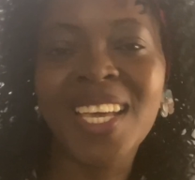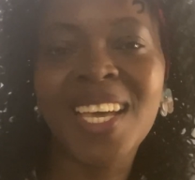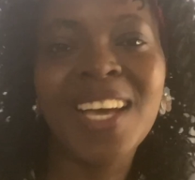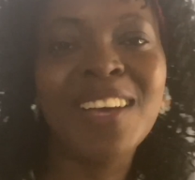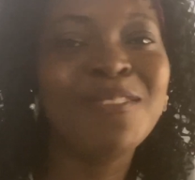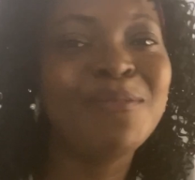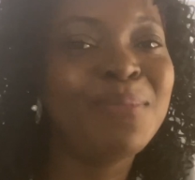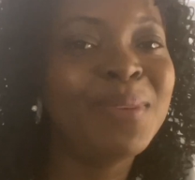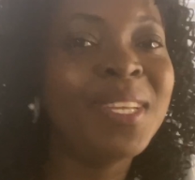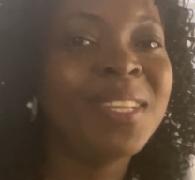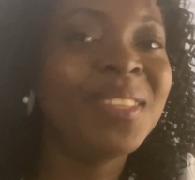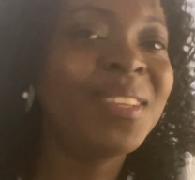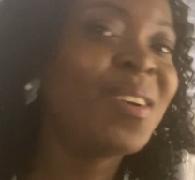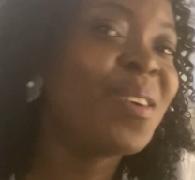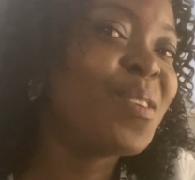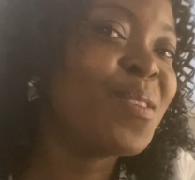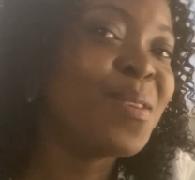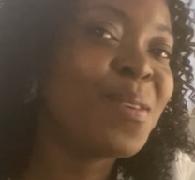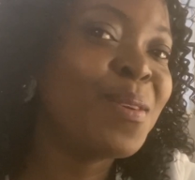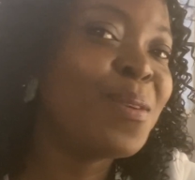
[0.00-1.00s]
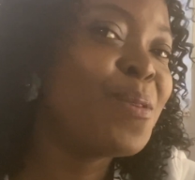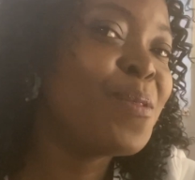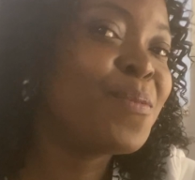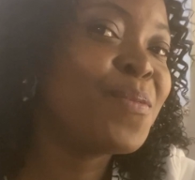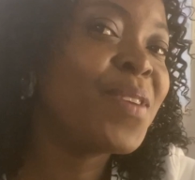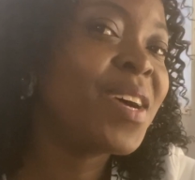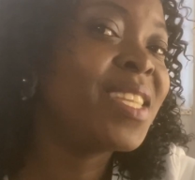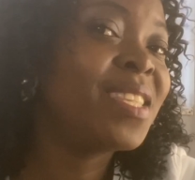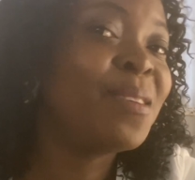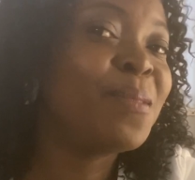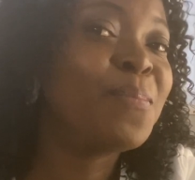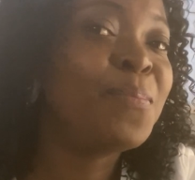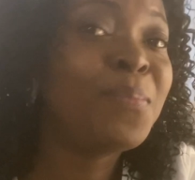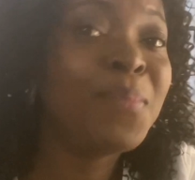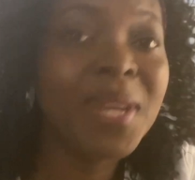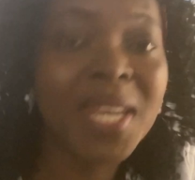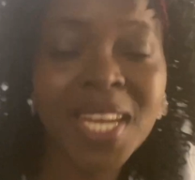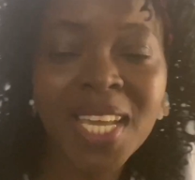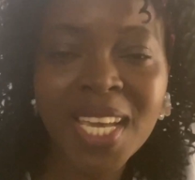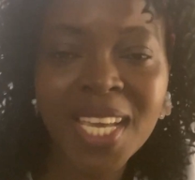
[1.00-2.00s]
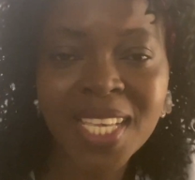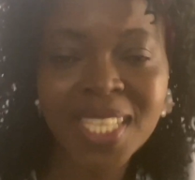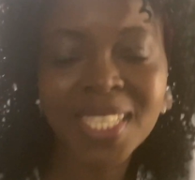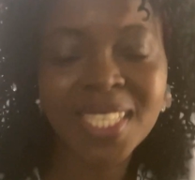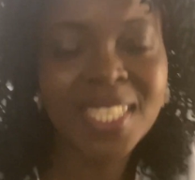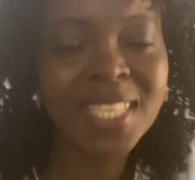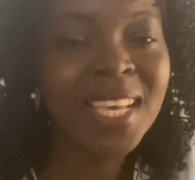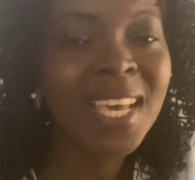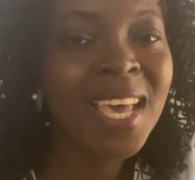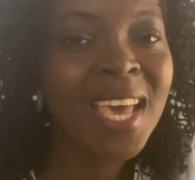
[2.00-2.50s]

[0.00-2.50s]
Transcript: I've been all over the place.